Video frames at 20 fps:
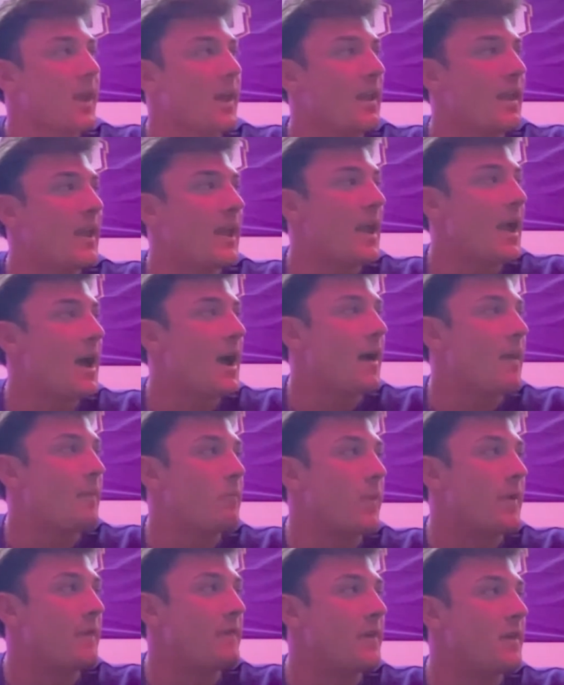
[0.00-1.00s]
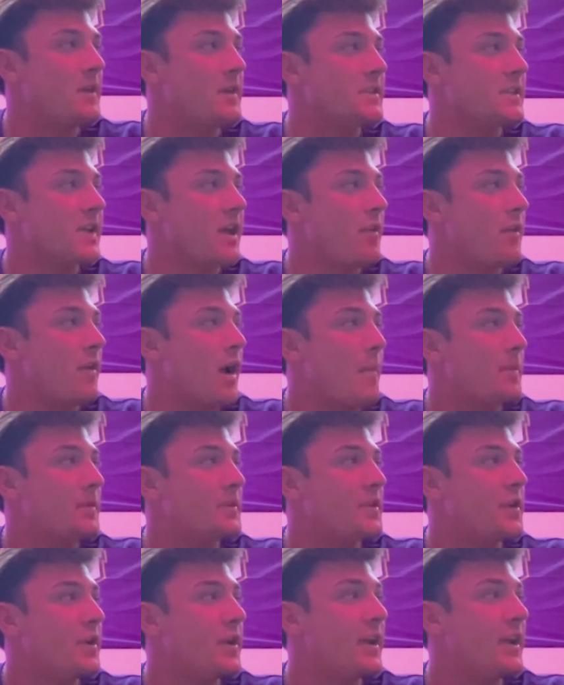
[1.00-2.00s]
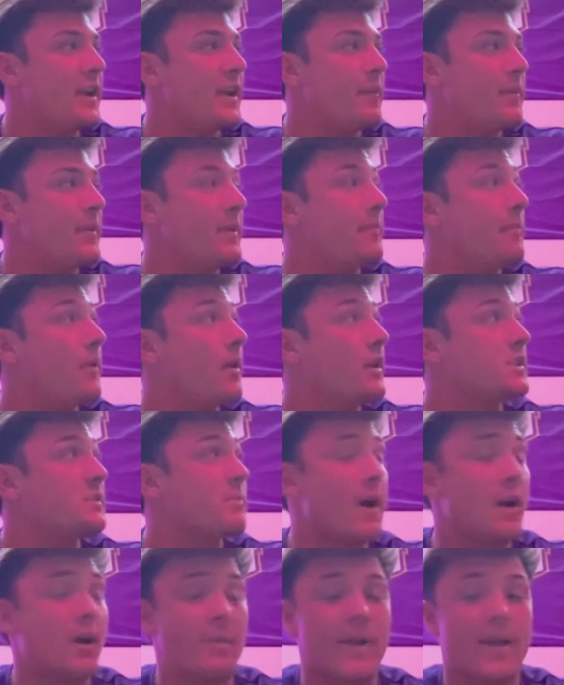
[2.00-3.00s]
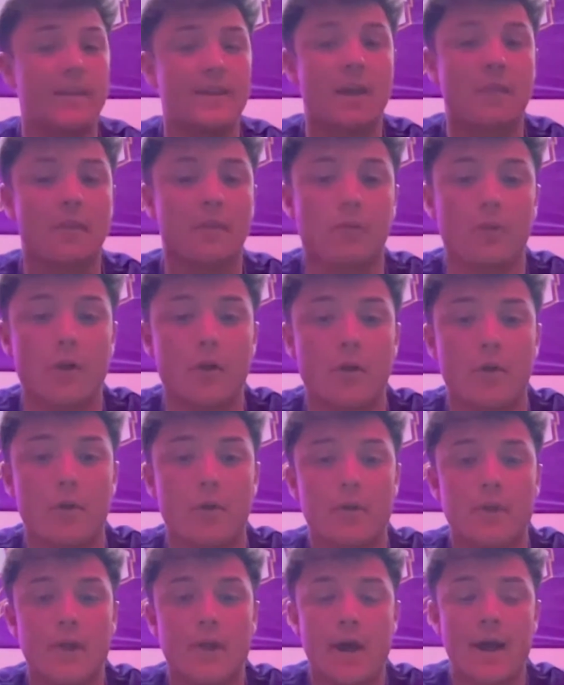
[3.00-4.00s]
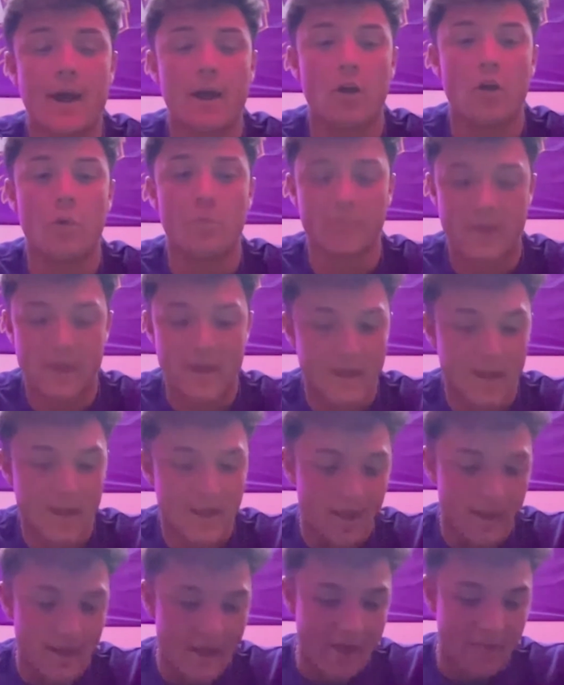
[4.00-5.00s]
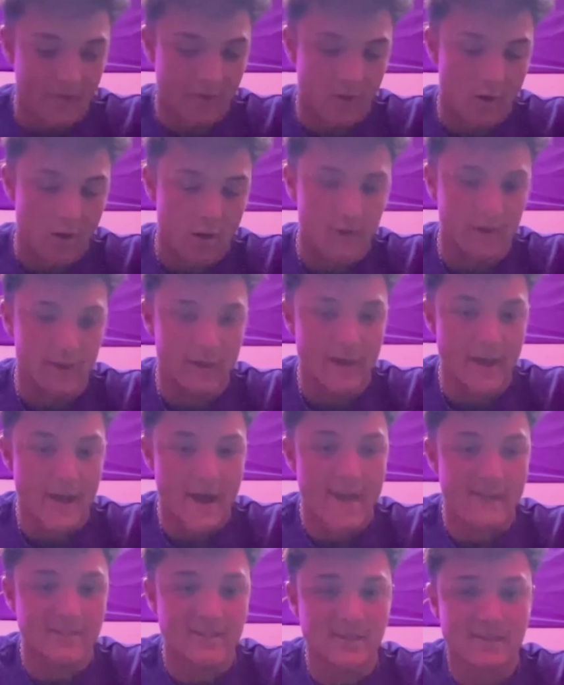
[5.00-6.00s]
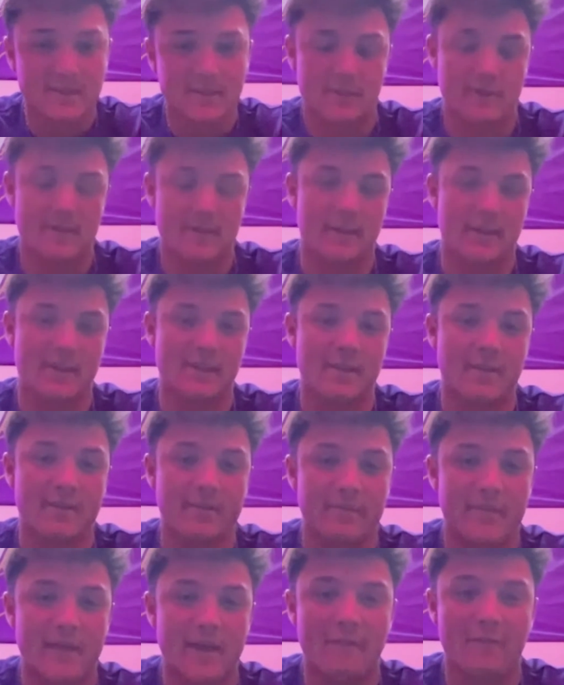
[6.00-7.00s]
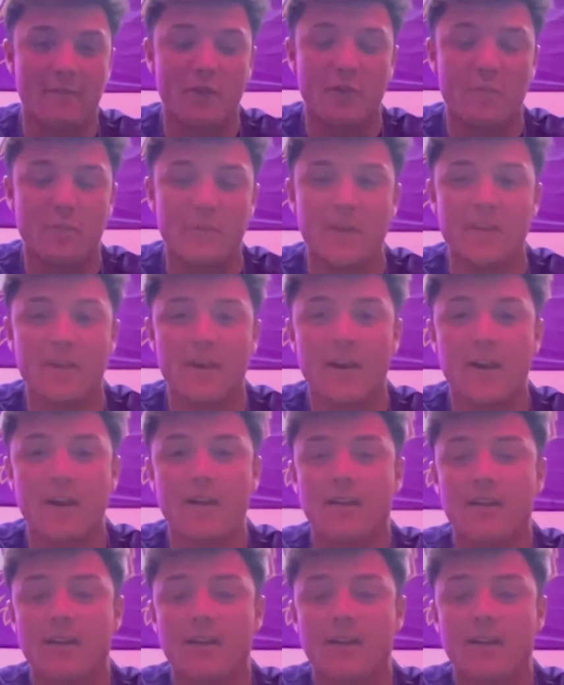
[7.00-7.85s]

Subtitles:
if there's another opportunity to be a Spider-Man down the road, I hope they have a calling cast, because I'll definitely be there.